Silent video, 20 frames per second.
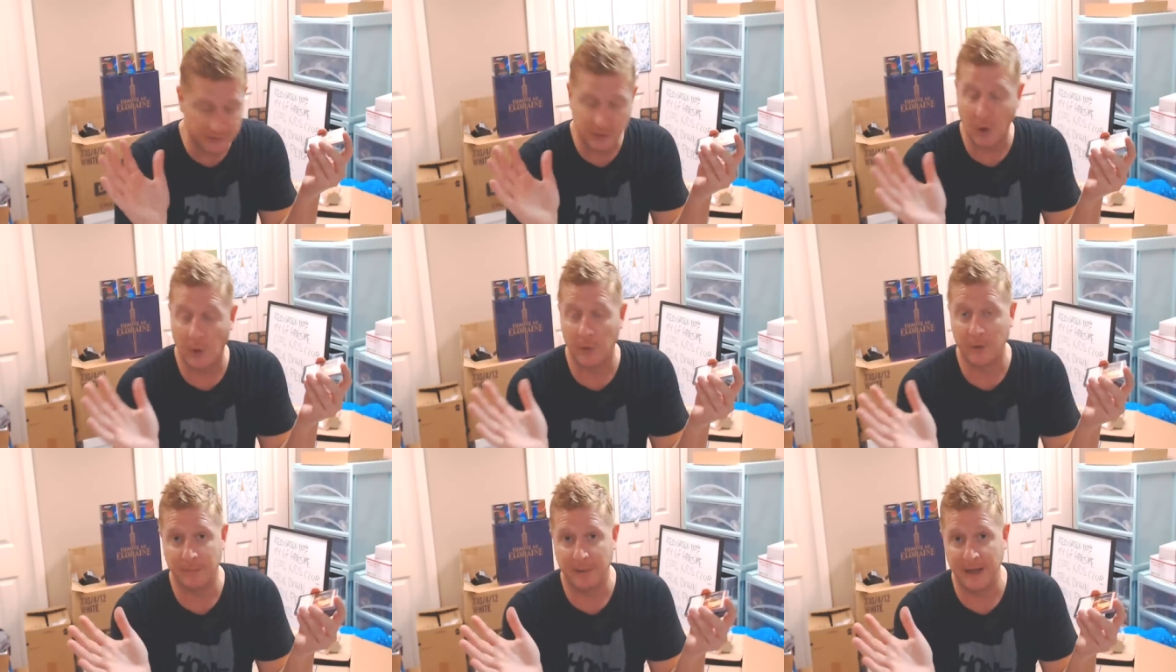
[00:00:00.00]

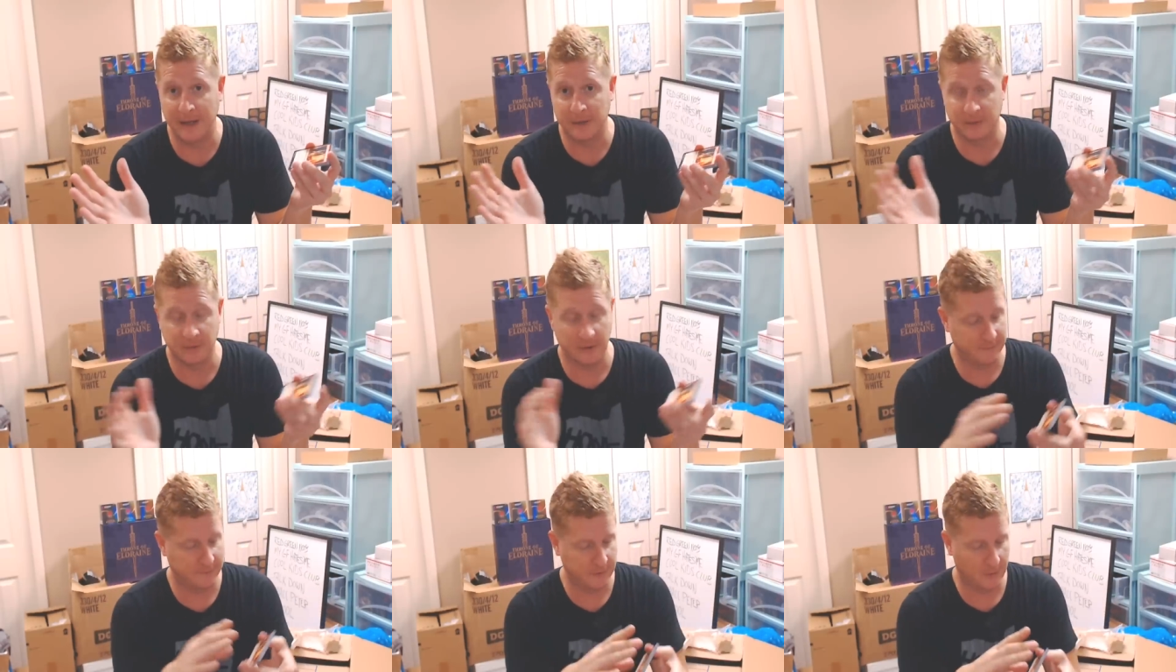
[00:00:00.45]
going to
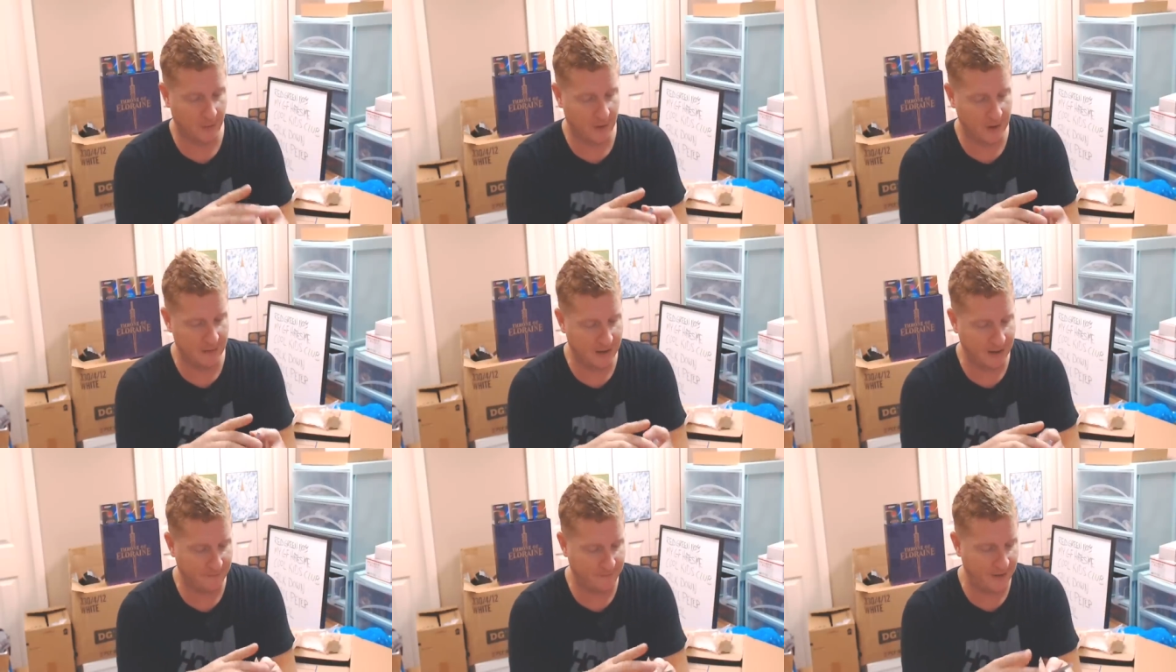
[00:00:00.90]
patrons. Don't worry
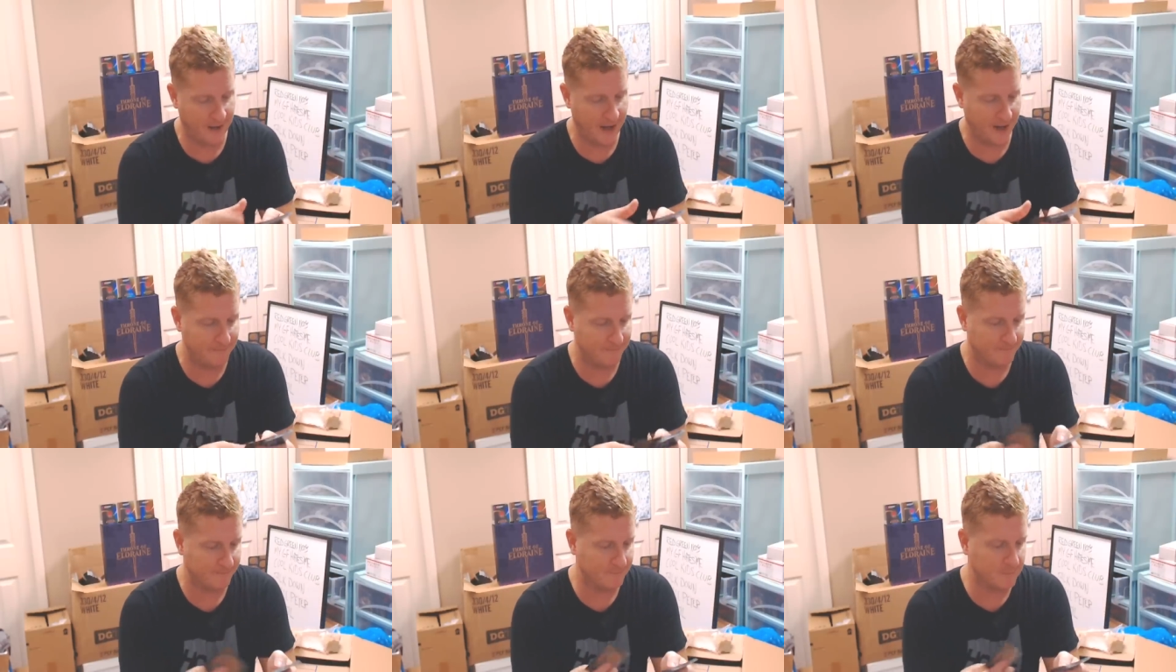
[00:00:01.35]
about that.
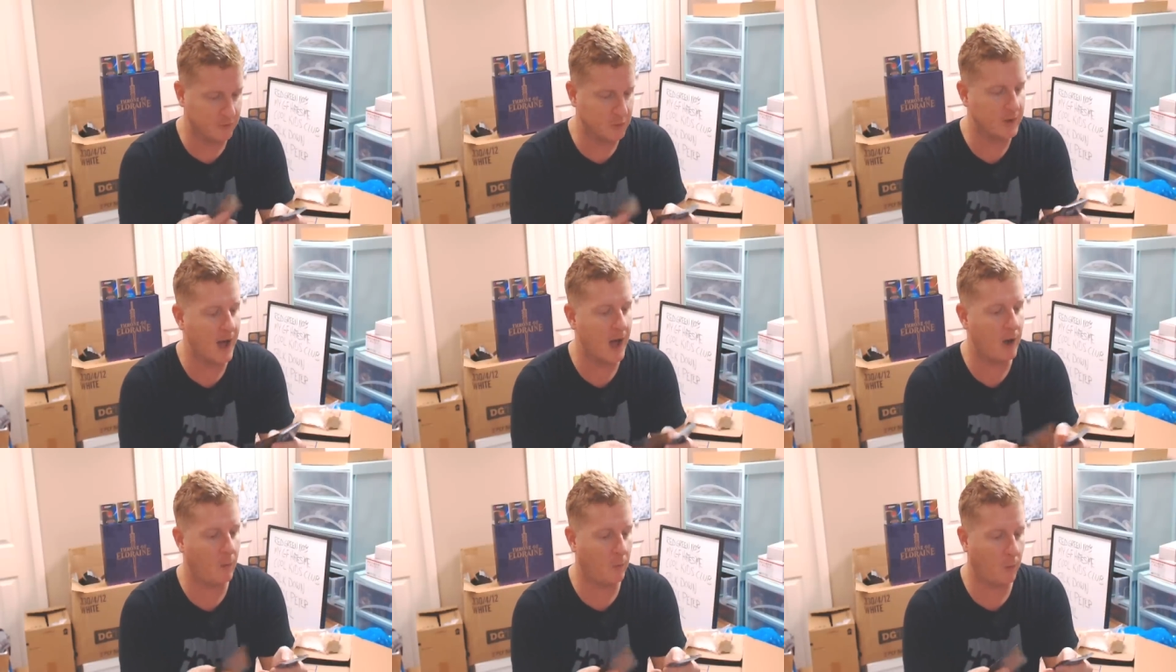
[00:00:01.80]
Do
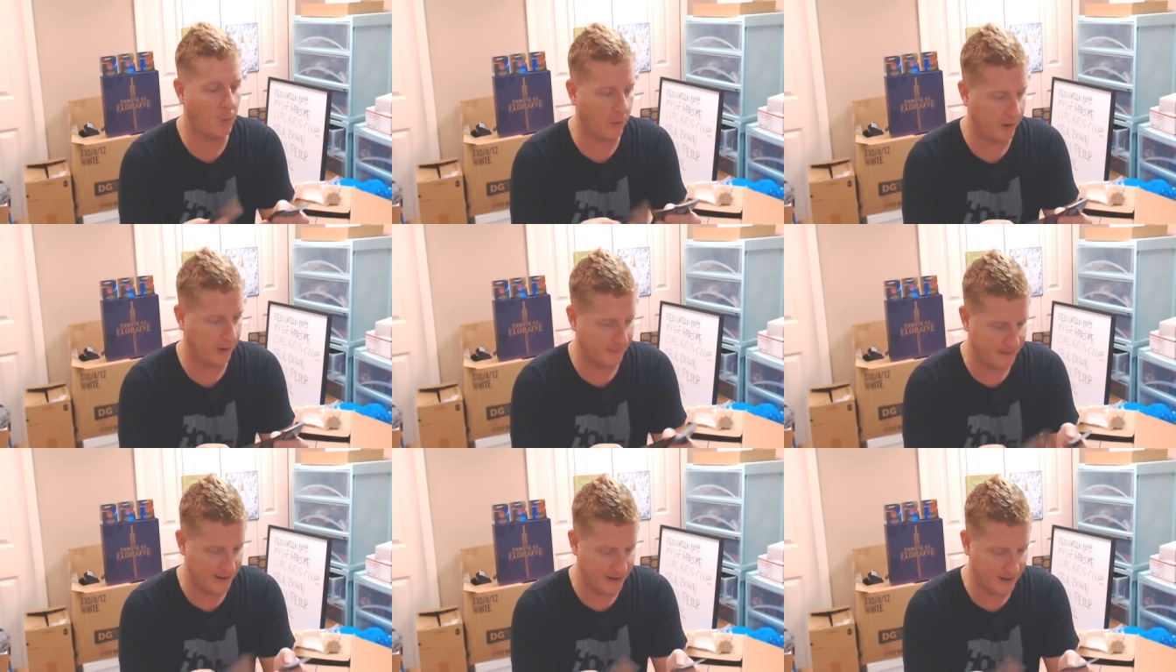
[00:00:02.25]
not worry
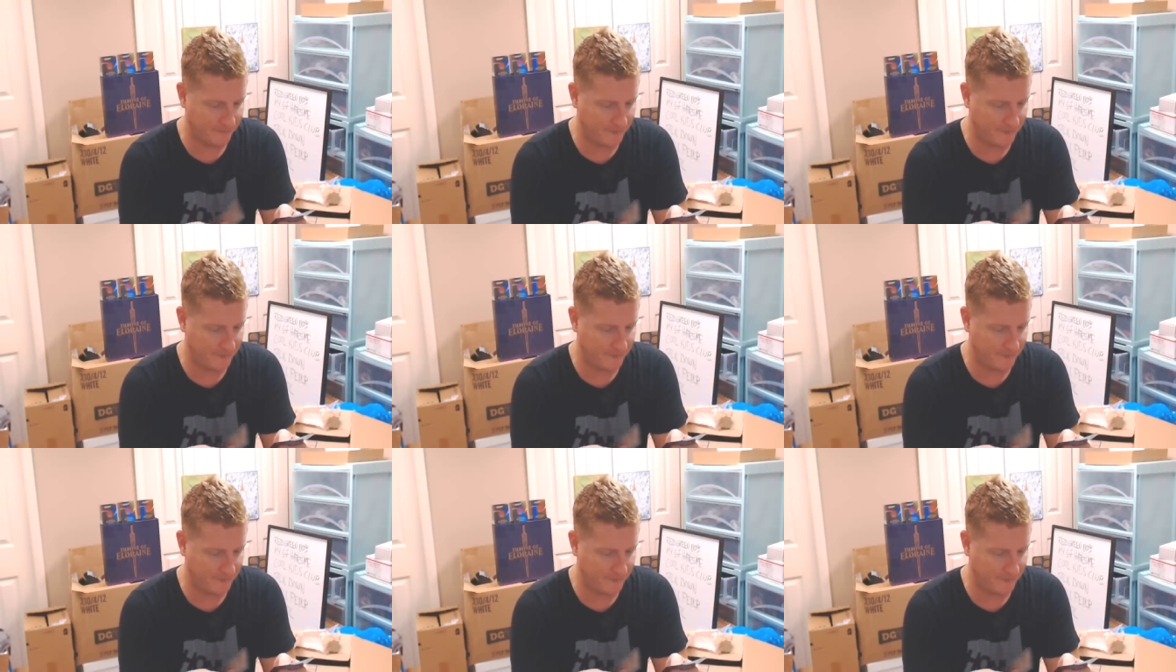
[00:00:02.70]
about